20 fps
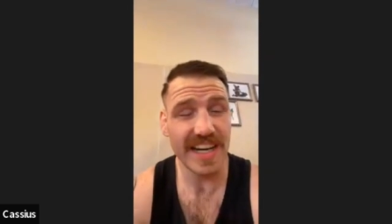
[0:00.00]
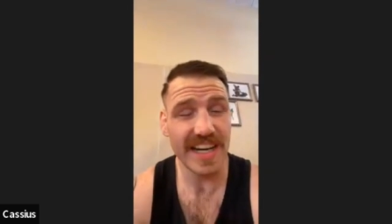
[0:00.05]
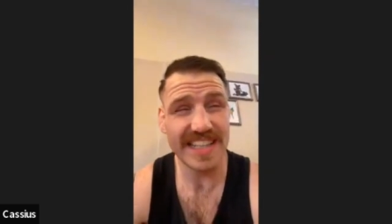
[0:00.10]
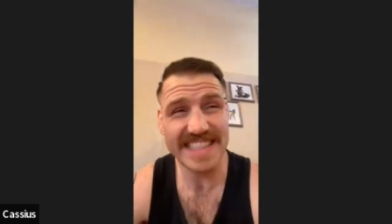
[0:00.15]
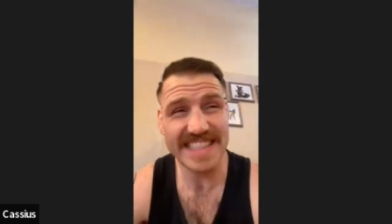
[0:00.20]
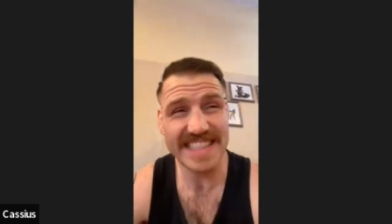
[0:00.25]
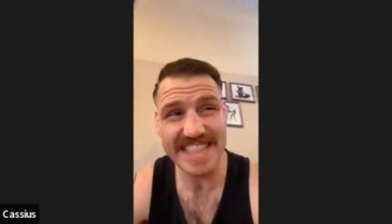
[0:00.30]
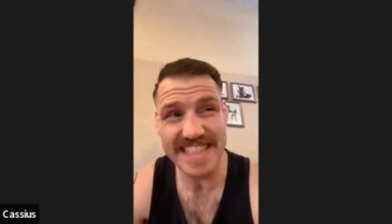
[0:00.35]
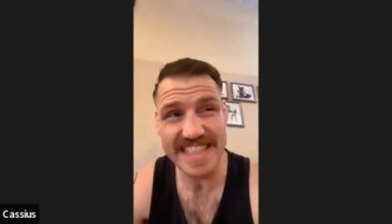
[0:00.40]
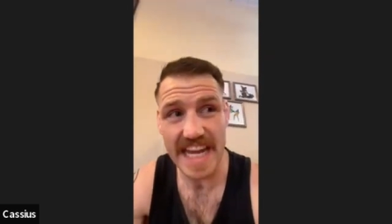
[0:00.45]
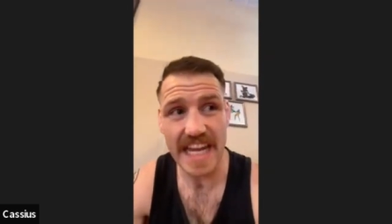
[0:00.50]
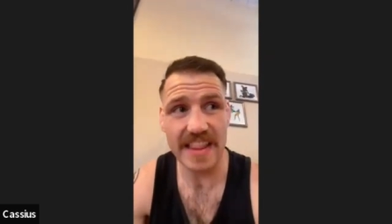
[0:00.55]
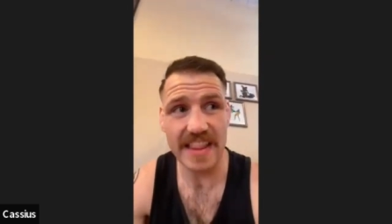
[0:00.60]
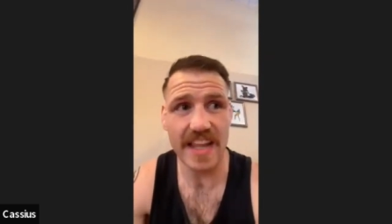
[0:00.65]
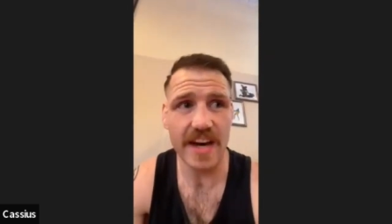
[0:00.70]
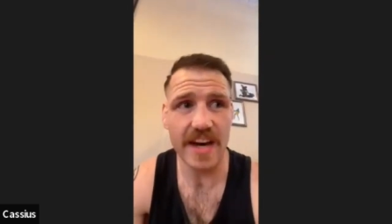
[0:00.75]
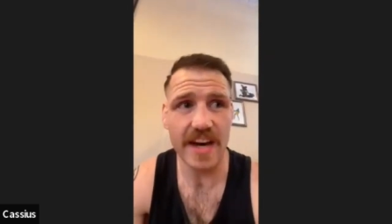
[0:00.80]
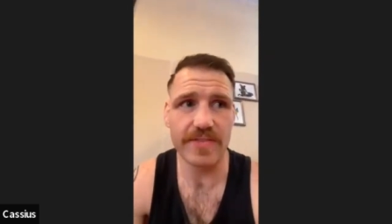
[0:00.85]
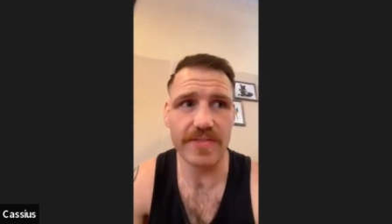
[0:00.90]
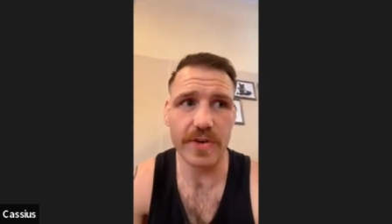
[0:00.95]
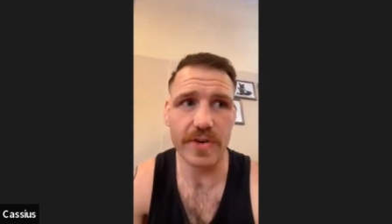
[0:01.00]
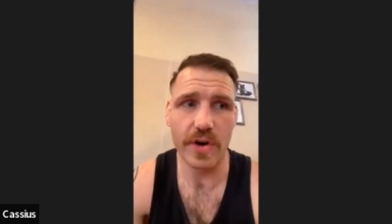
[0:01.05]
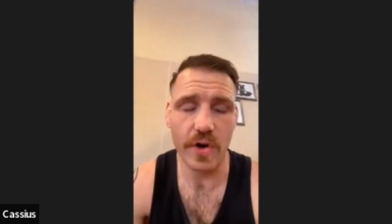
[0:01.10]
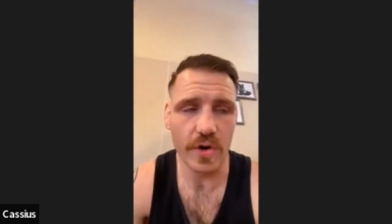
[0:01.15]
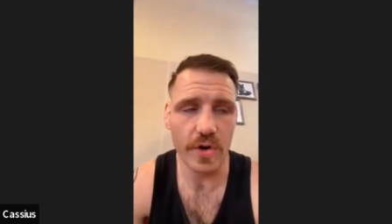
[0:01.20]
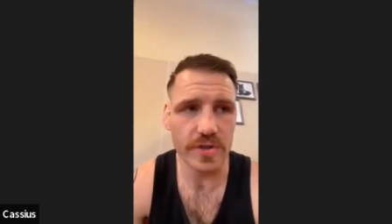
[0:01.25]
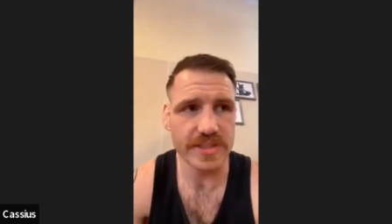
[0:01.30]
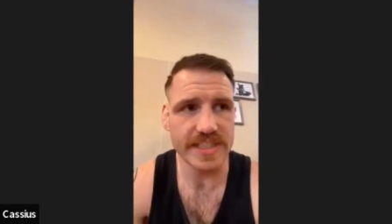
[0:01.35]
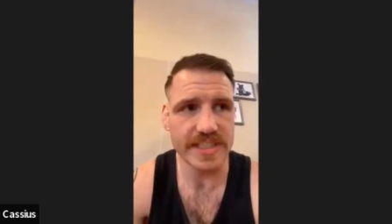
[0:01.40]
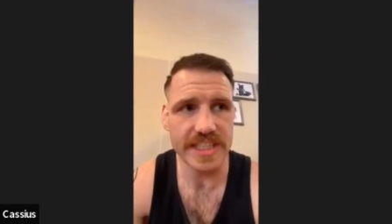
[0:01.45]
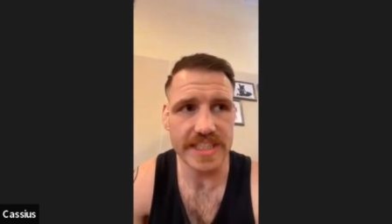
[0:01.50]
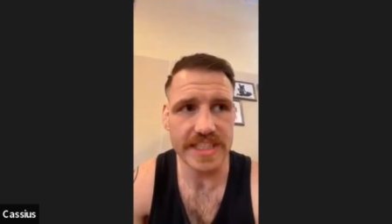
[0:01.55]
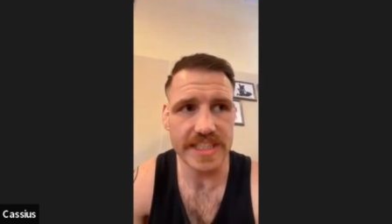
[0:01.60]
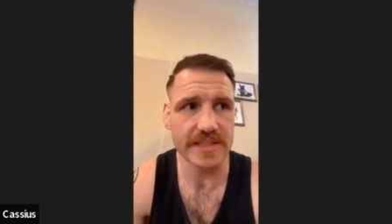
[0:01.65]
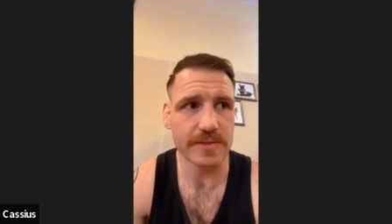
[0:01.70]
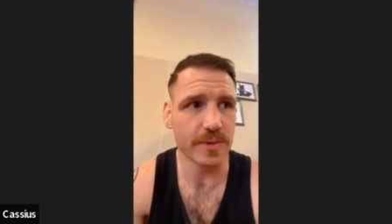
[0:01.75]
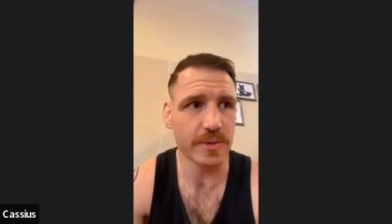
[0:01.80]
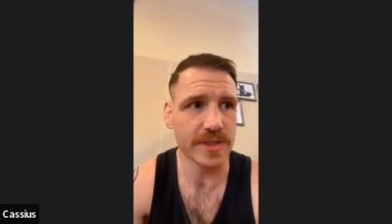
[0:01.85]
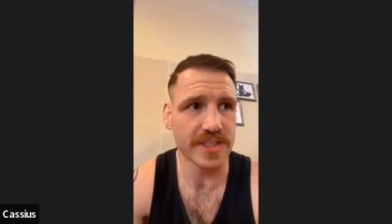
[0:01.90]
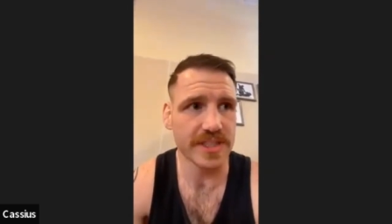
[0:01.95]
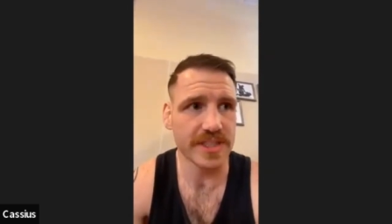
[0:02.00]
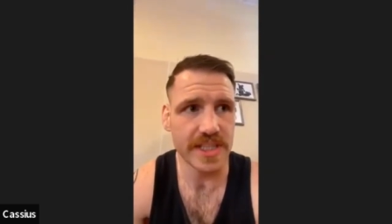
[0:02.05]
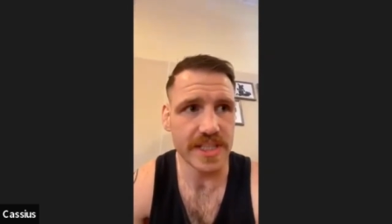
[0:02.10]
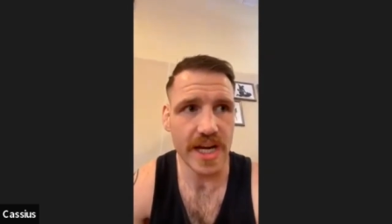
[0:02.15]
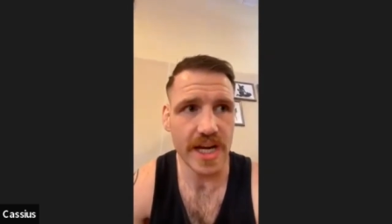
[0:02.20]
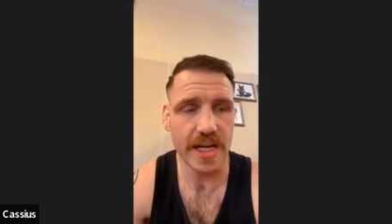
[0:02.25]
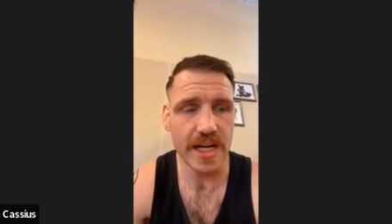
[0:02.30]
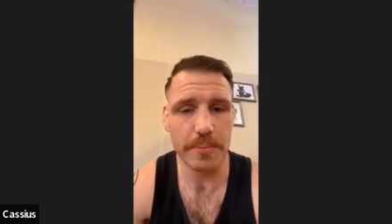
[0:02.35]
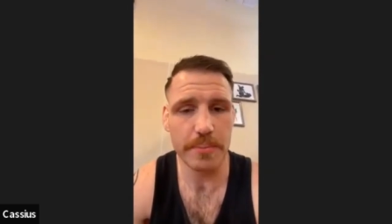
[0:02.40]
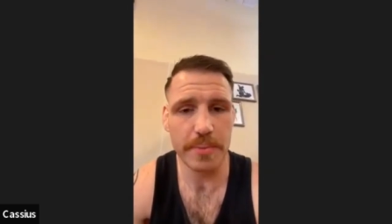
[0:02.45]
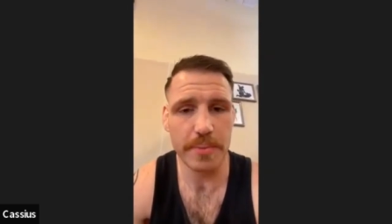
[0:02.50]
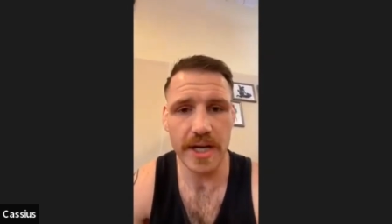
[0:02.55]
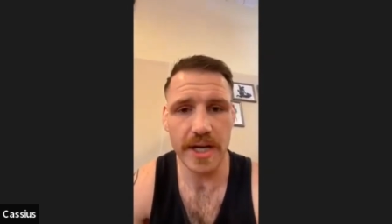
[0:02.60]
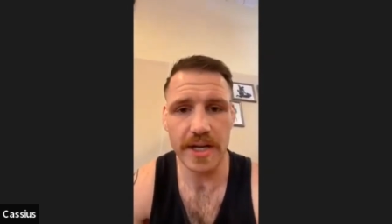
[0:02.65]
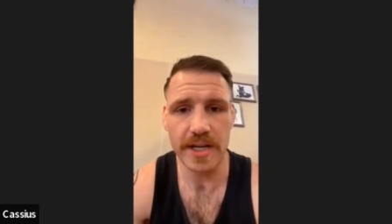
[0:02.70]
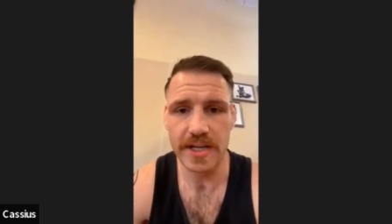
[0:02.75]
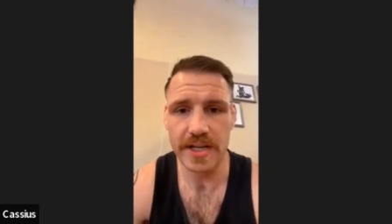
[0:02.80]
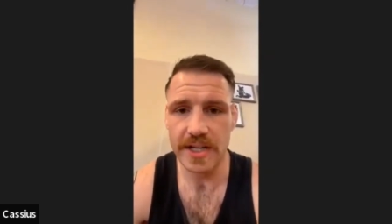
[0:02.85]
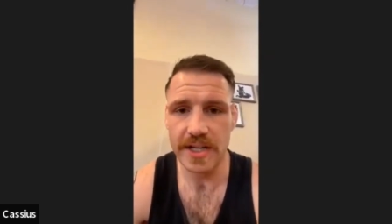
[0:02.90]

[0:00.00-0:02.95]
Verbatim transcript: Staying there for a whole season would suck, but